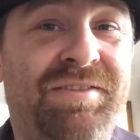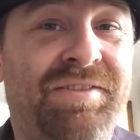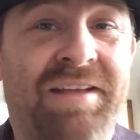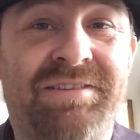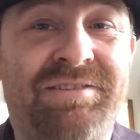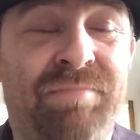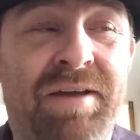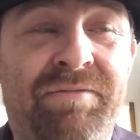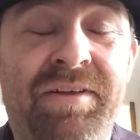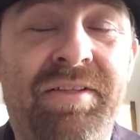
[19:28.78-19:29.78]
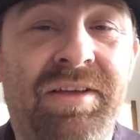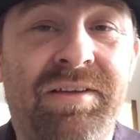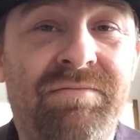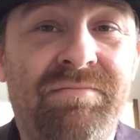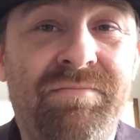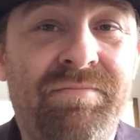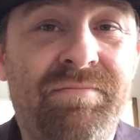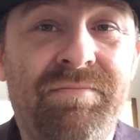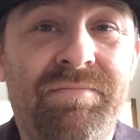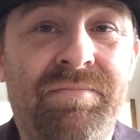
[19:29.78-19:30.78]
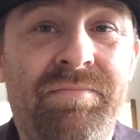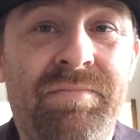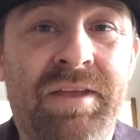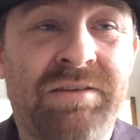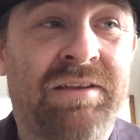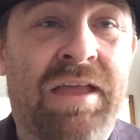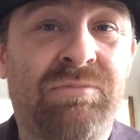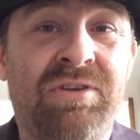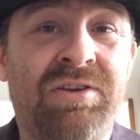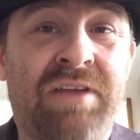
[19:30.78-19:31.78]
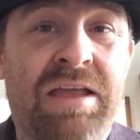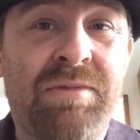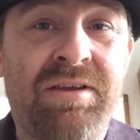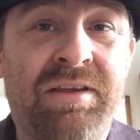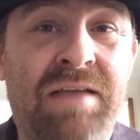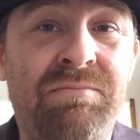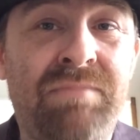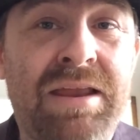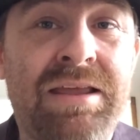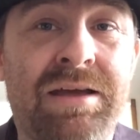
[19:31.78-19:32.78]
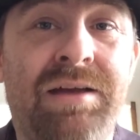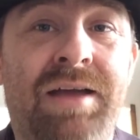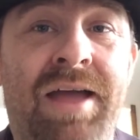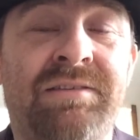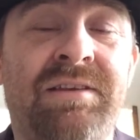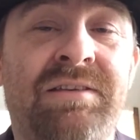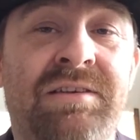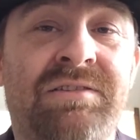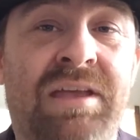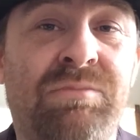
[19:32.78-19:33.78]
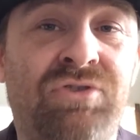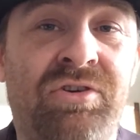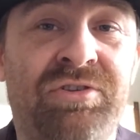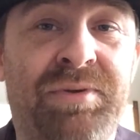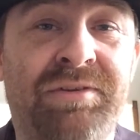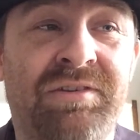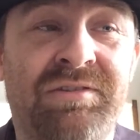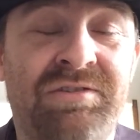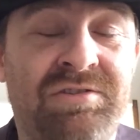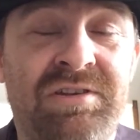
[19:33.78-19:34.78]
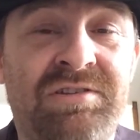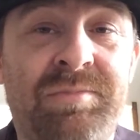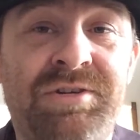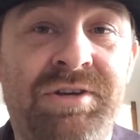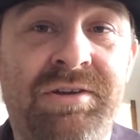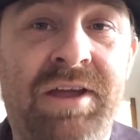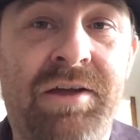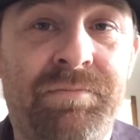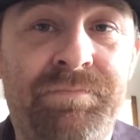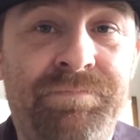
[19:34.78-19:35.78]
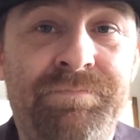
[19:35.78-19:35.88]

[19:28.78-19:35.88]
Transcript: That's my feeling. Game media as it exists, games journalism as it exists, just needs to be shut down.